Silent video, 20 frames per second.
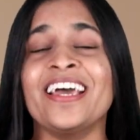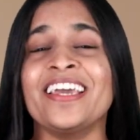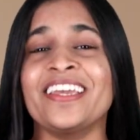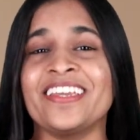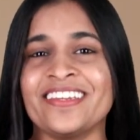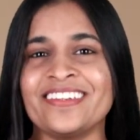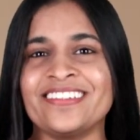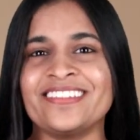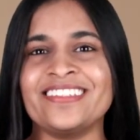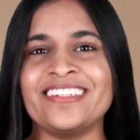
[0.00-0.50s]

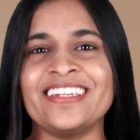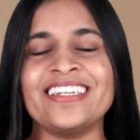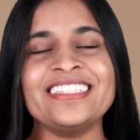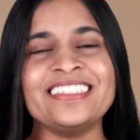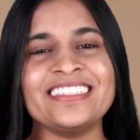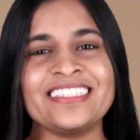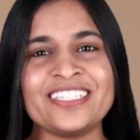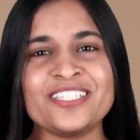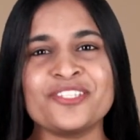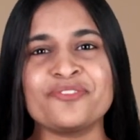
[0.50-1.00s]
Here
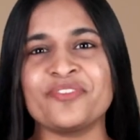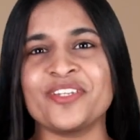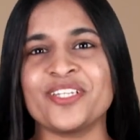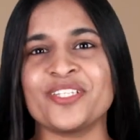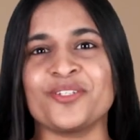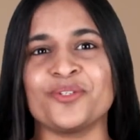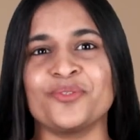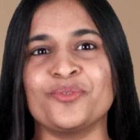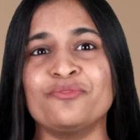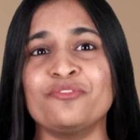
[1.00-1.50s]
in this
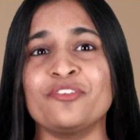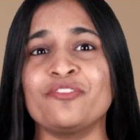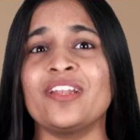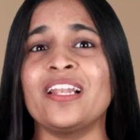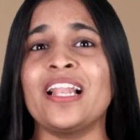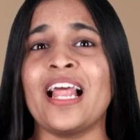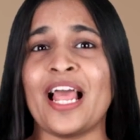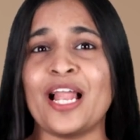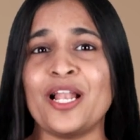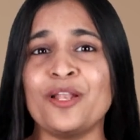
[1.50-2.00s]
video, we will
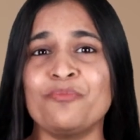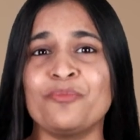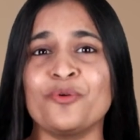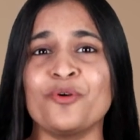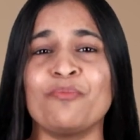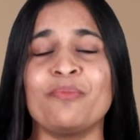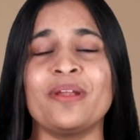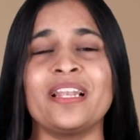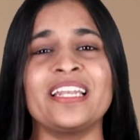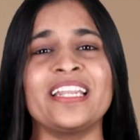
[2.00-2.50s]
help
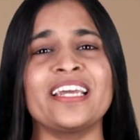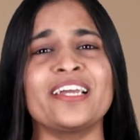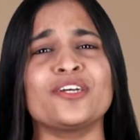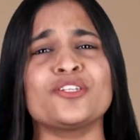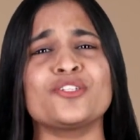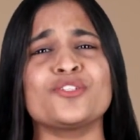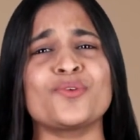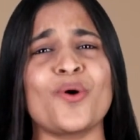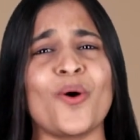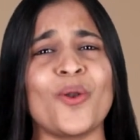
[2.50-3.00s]
you building a
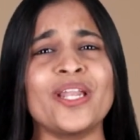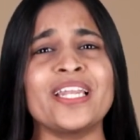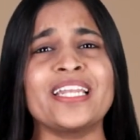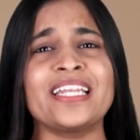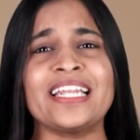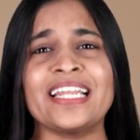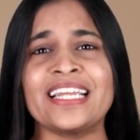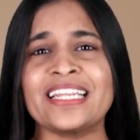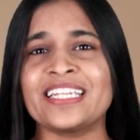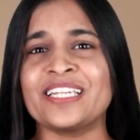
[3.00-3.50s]
solid
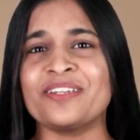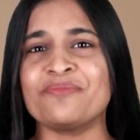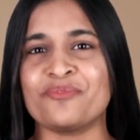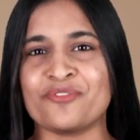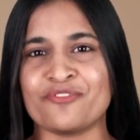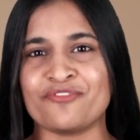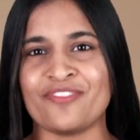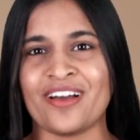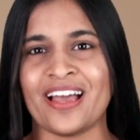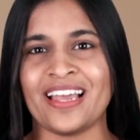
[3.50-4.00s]
LinkedIn
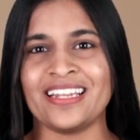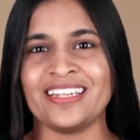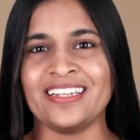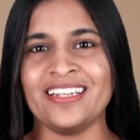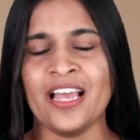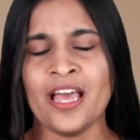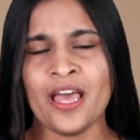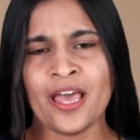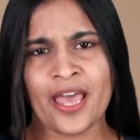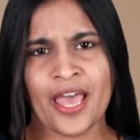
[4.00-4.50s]
profile
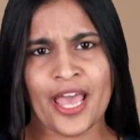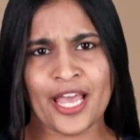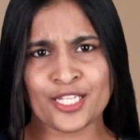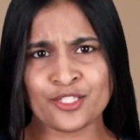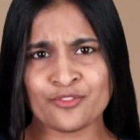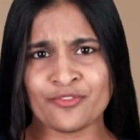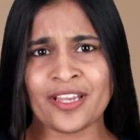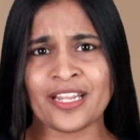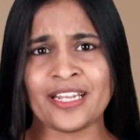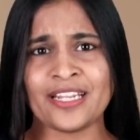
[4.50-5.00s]

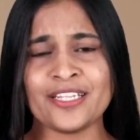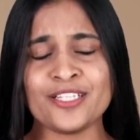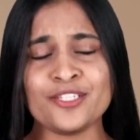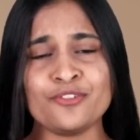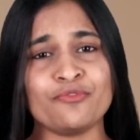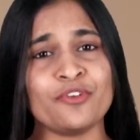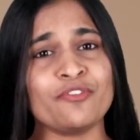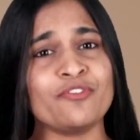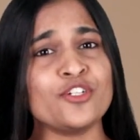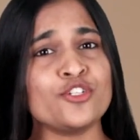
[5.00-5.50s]
as well as
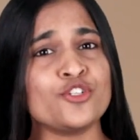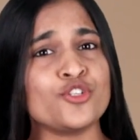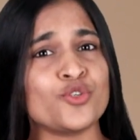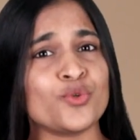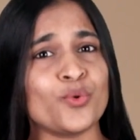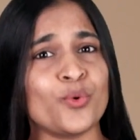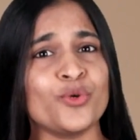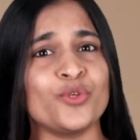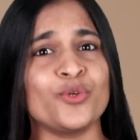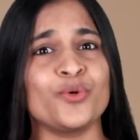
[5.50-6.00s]
we will
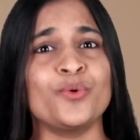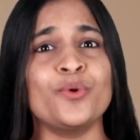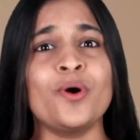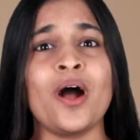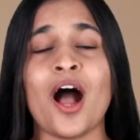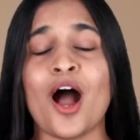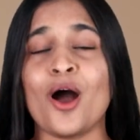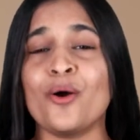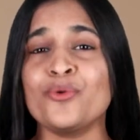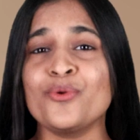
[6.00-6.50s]
show you
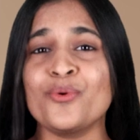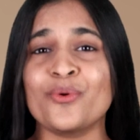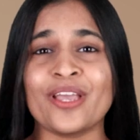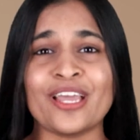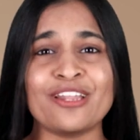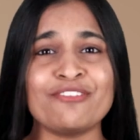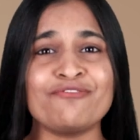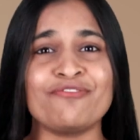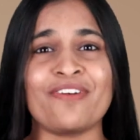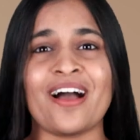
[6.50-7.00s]
how you
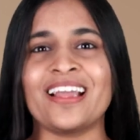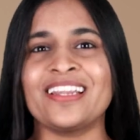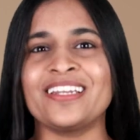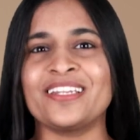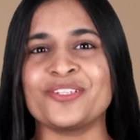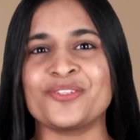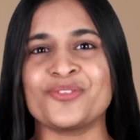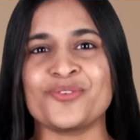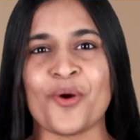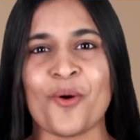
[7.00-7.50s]
can find
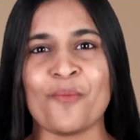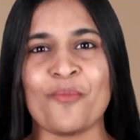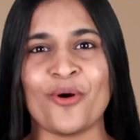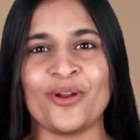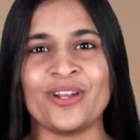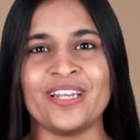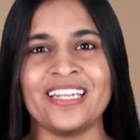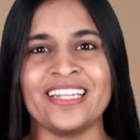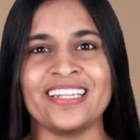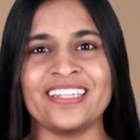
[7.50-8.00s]
a job
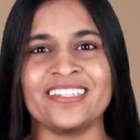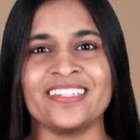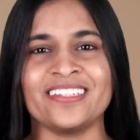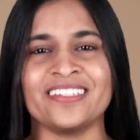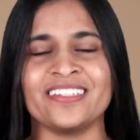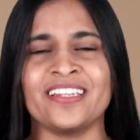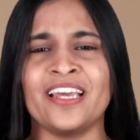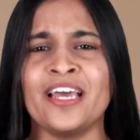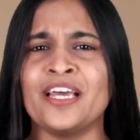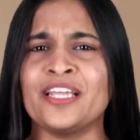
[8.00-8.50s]
on
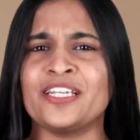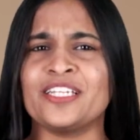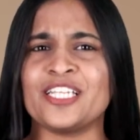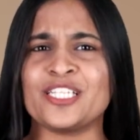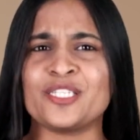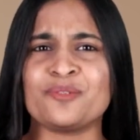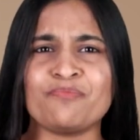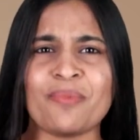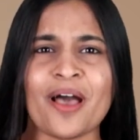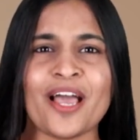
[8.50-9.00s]
LinkedIn
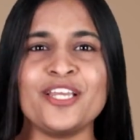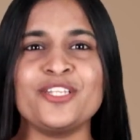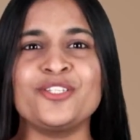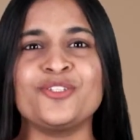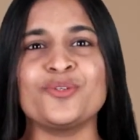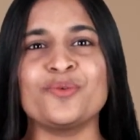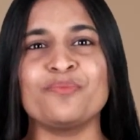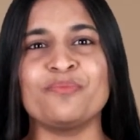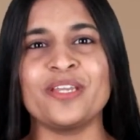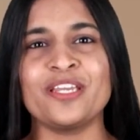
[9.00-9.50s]
despite
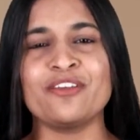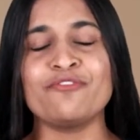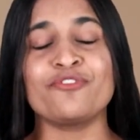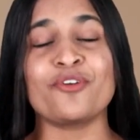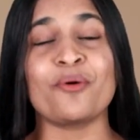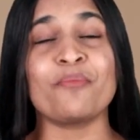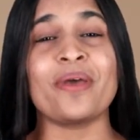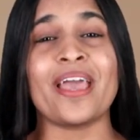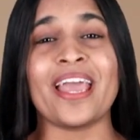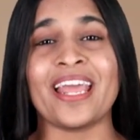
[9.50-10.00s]
you being
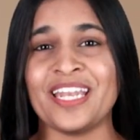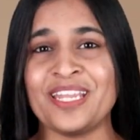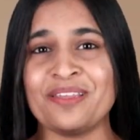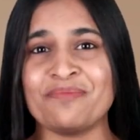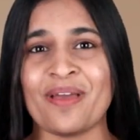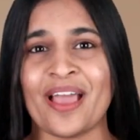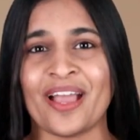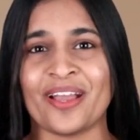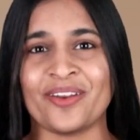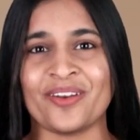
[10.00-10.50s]
from any
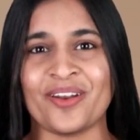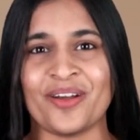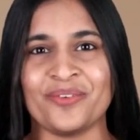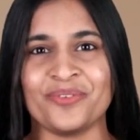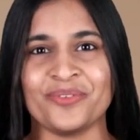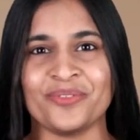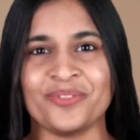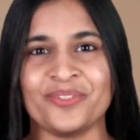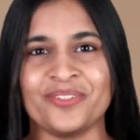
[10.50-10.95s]
background.